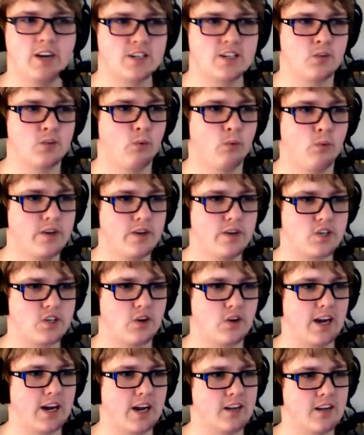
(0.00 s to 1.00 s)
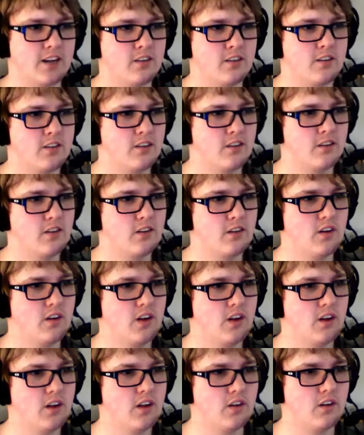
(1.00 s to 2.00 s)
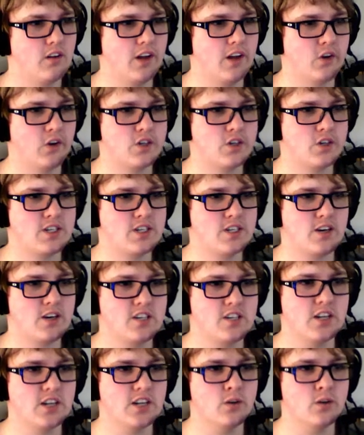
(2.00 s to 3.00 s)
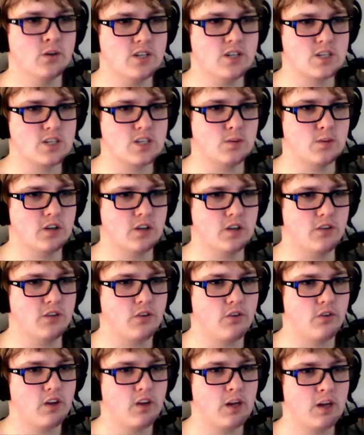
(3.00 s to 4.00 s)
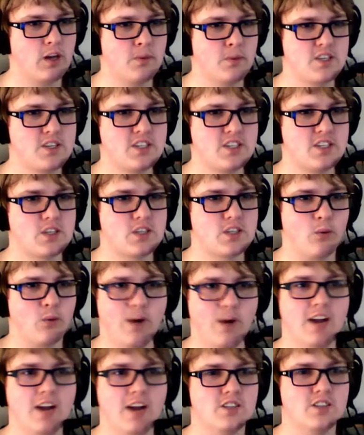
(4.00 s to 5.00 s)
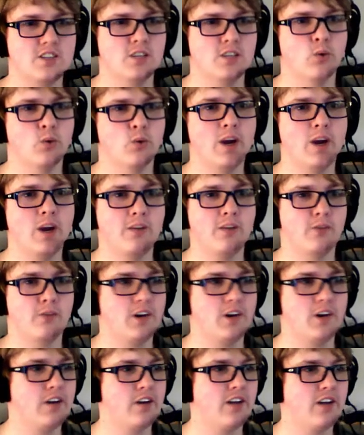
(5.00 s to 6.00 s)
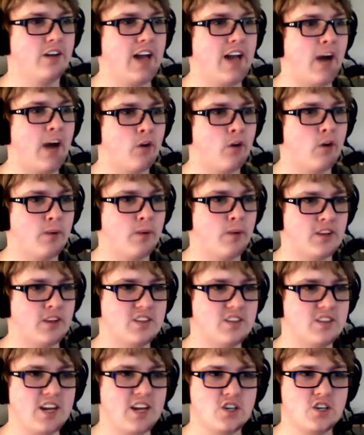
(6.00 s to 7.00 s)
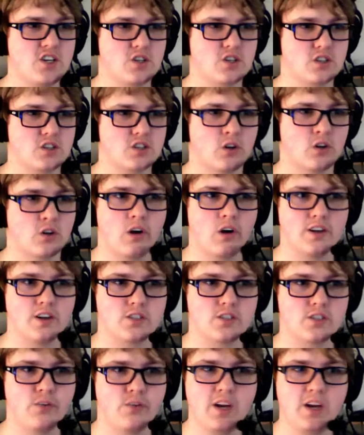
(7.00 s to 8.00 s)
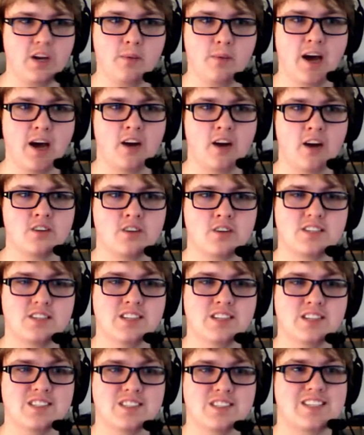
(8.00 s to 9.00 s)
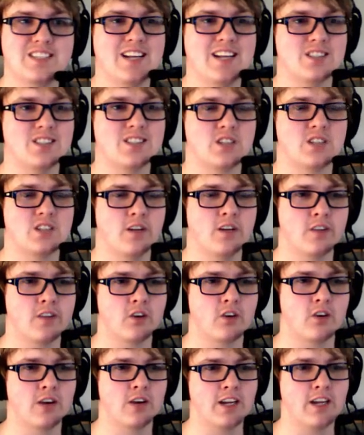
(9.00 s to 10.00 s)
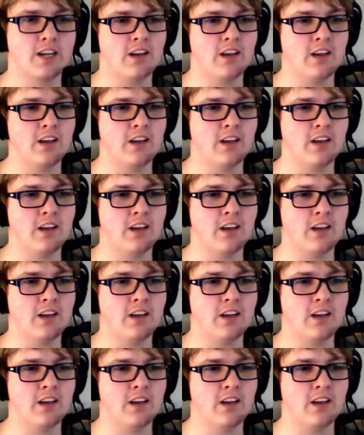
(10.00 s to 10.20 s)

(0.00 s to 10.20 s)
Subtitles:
What is a kraken? The landlord stares at you in disbelief. He proceeds to rant and rave for nearly an hour about the dangers, claws, feeding patterns, and scents of the kraken.